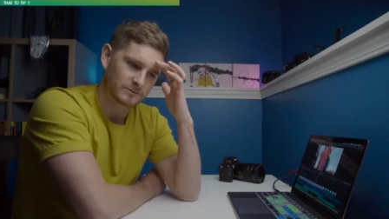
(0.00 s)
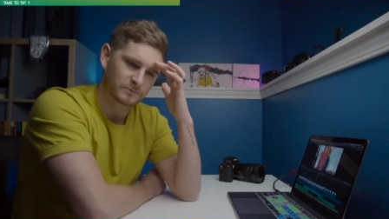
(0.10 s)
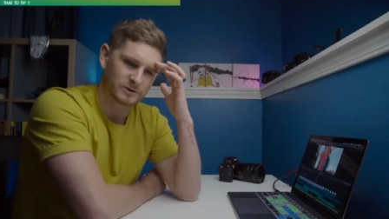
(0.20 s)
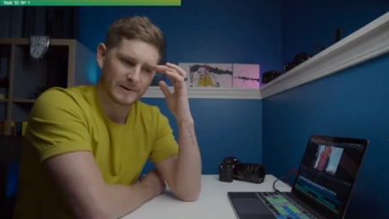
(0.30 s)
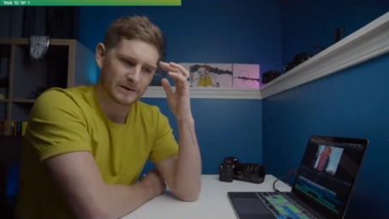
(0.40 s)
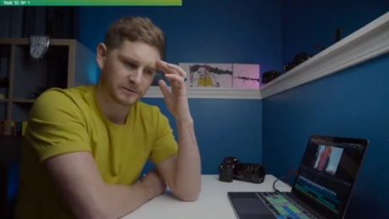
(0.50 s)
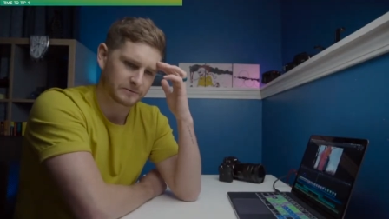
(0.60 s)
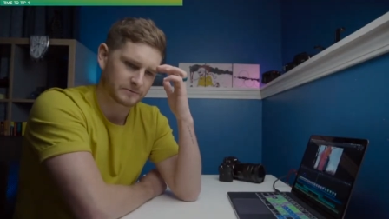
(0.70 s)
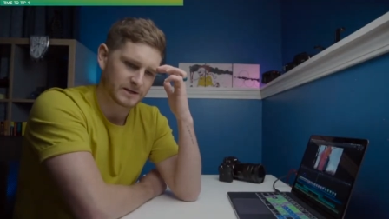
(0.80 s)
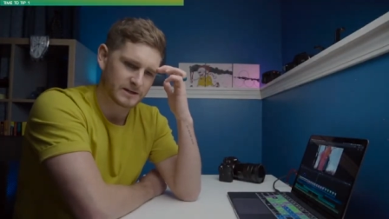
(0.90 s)
with about
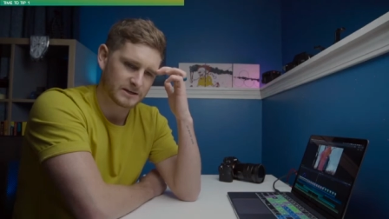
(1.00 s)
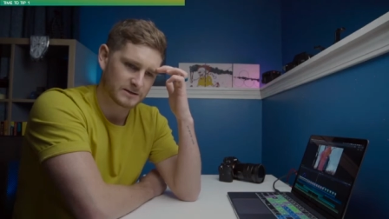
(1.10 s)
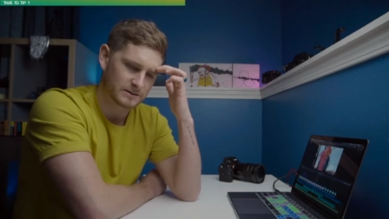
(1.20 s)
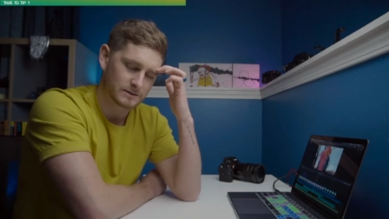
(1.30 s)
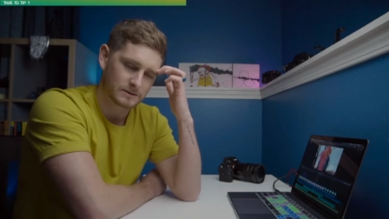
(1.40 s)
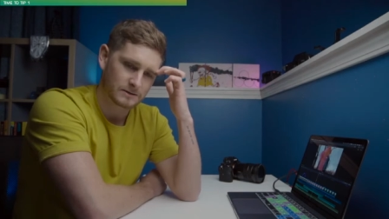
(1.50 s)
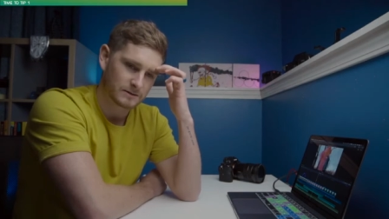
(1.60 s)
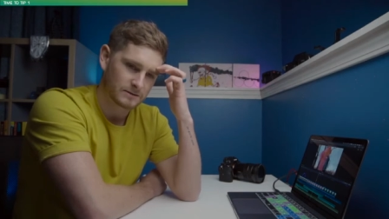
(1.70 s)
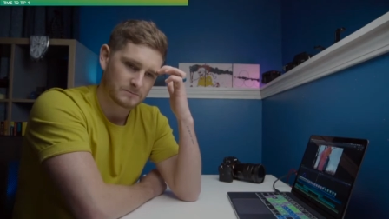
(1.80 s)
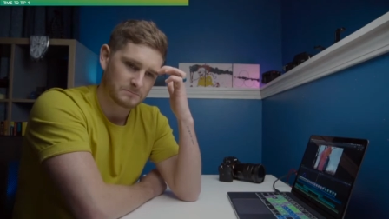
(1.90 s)
3
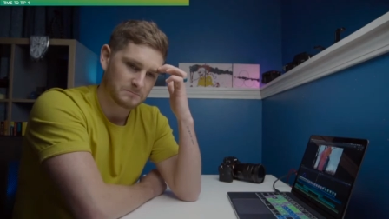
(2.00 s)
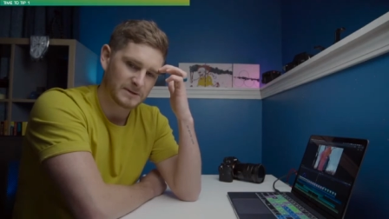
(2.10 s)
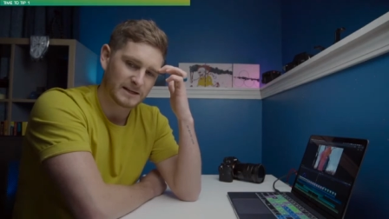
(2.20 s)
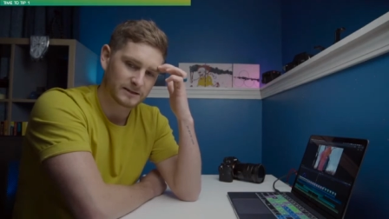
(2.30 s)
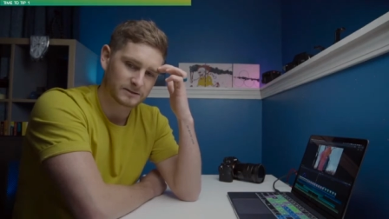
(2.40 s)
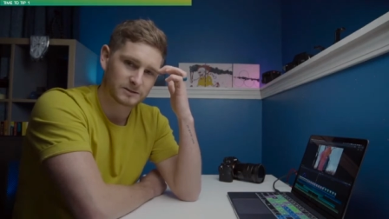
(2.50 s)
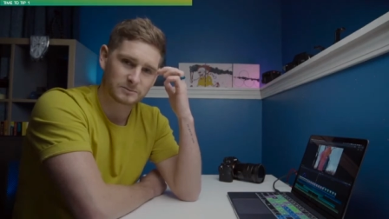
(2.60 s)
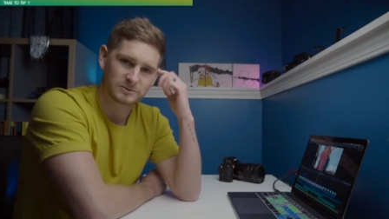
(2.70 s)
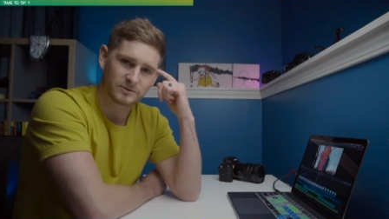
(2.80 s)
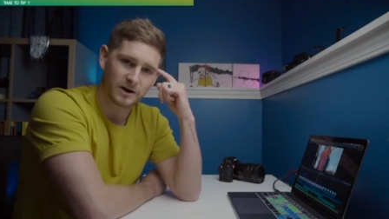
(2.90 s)
million
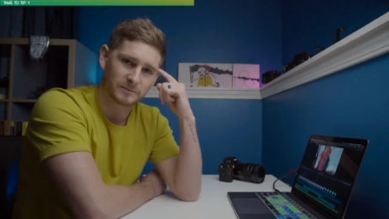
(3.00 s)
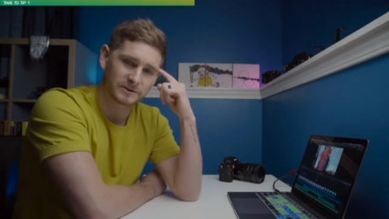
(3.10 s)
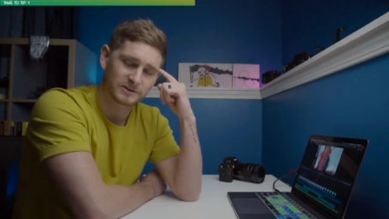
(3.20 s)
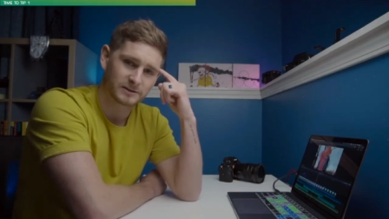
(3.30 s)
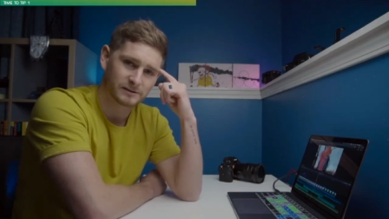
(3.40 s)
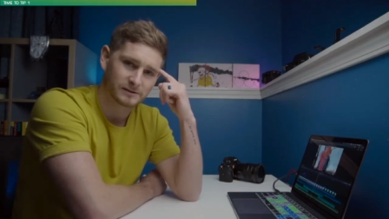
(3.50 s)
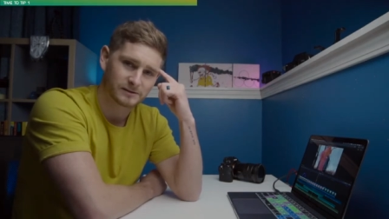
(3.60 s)
subscribers.